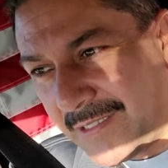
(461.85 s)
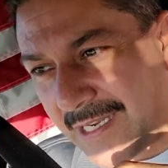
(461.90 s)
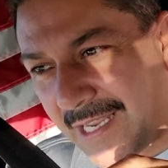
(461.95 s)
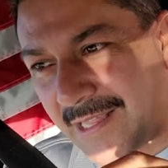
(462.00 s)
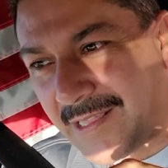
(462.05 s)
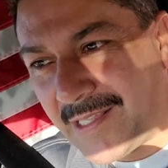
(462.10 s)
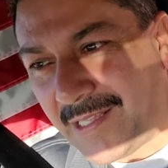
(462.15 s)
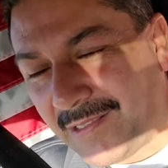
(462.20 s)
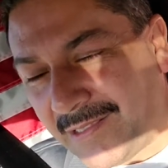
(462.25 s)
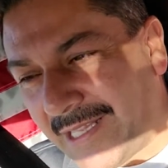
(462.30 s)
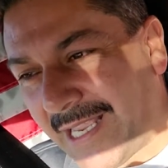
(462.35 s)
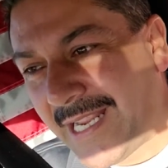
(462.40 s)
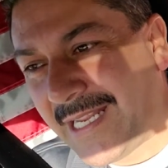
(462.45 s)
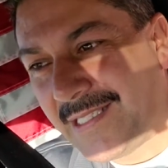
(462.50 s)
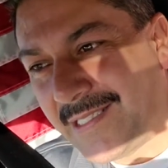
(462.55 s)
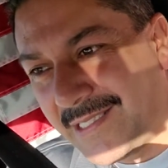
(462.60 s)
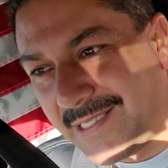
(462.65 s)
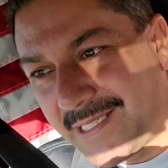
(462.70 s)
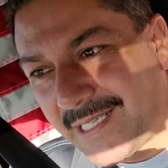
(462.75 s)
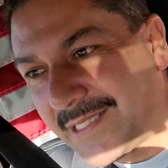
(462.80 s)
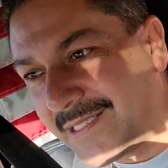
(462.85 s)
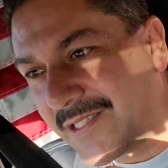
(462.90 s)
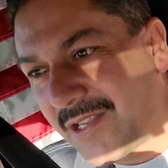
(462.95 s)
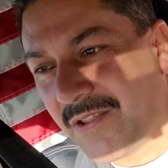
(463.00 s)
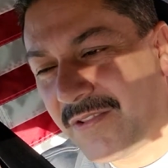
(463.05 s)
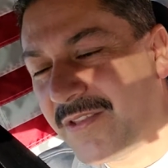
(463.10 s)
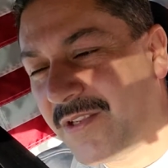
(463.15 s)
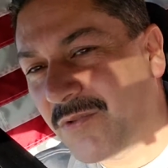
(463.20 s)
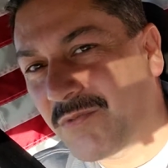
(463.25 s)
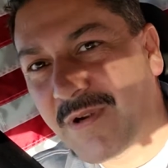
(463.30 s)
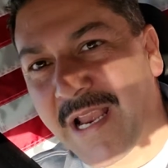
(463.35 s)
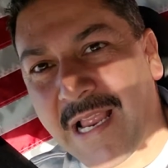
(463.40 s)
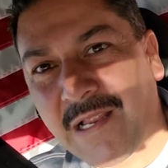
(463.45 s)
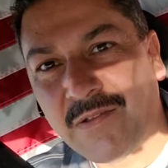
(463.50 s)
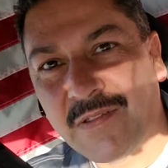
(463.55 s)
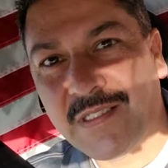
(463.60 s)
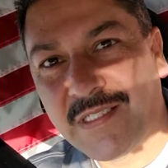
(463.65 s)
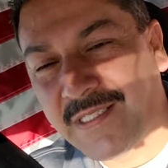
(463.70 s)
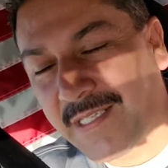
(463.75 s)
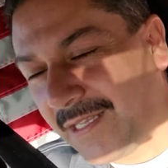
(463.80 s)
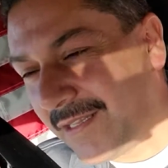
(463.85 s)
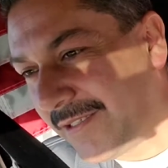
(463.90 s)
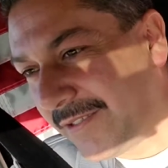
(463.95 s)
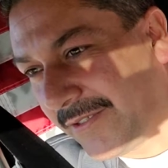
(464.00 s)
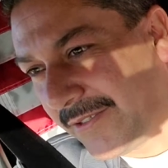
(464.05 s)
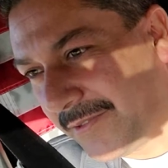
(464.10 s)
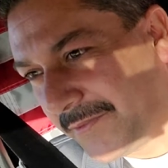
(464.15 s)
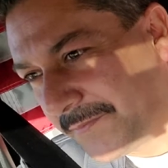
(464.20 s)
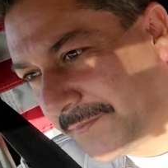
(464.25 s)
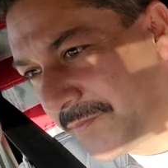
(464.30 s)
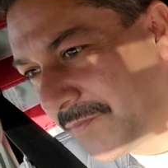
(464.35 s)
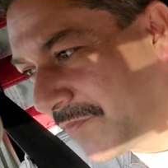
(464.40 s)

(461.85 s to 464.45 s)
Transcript: and the lens sits on the round cylinder.